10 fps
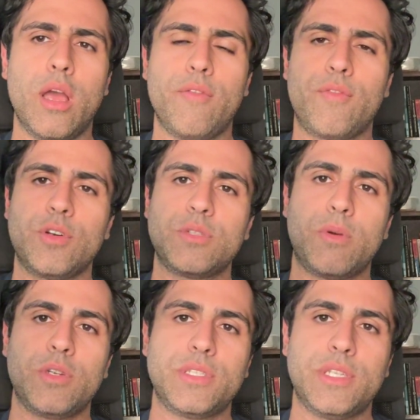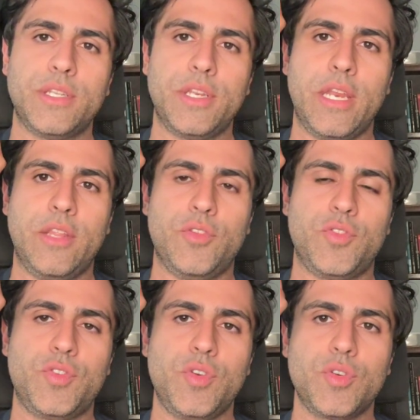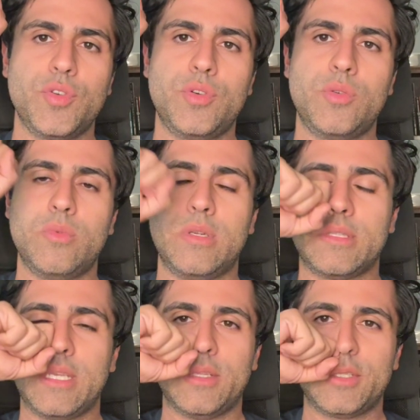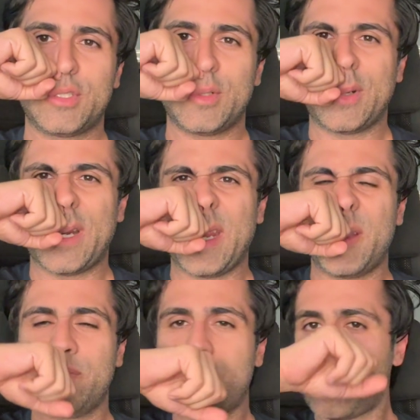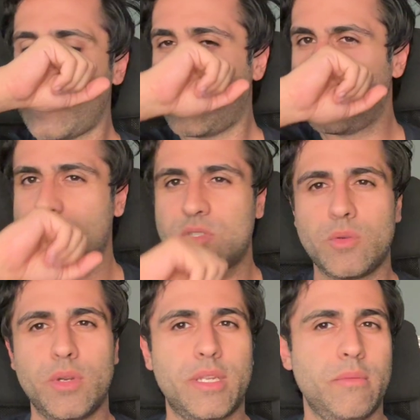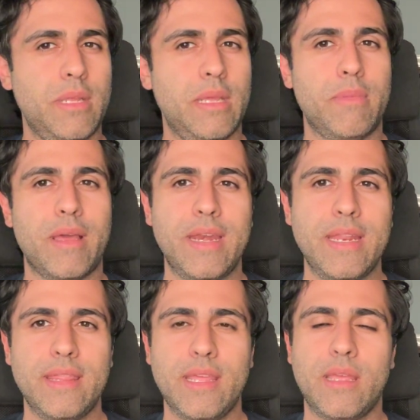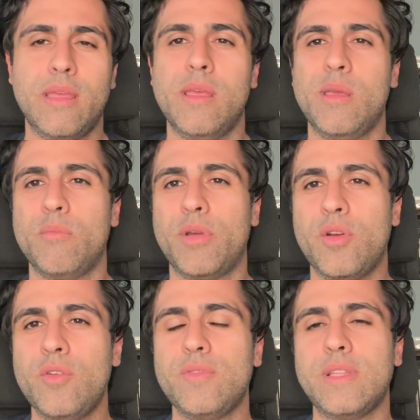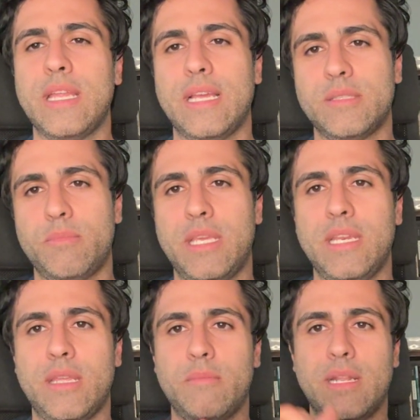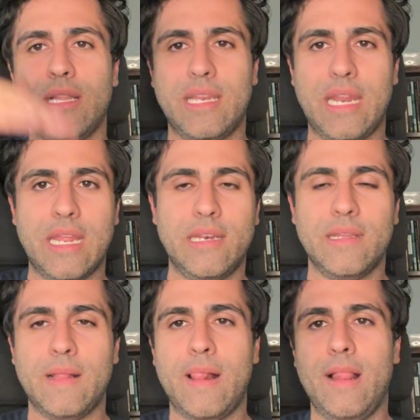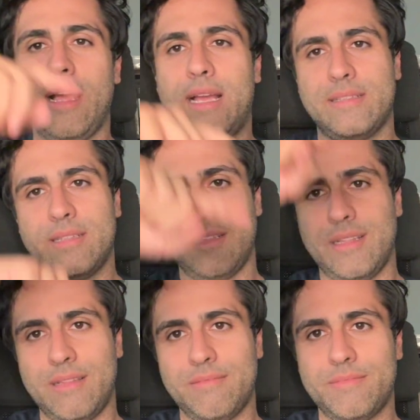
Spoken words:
First person in the circle will tell a story. Story could be about anything, but hopefully it has a beginning, middle, and end. Has a little,